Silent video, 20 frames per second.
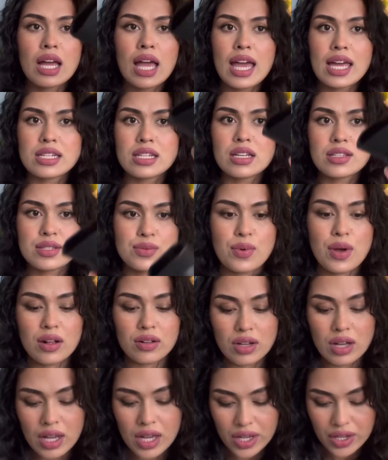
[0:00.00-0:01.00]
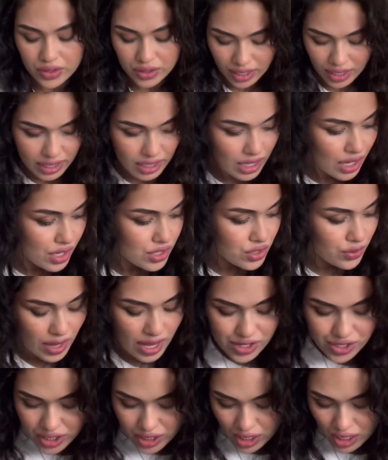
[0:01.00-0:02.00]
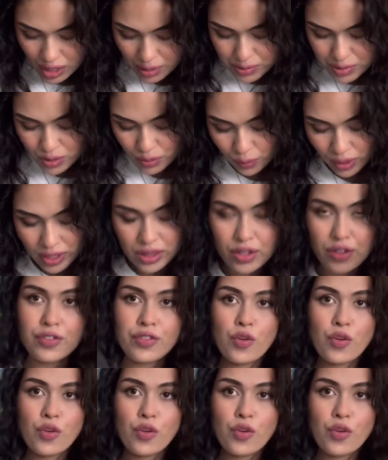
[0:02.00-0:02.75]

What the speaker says: head as well. Okay, so it actually comes with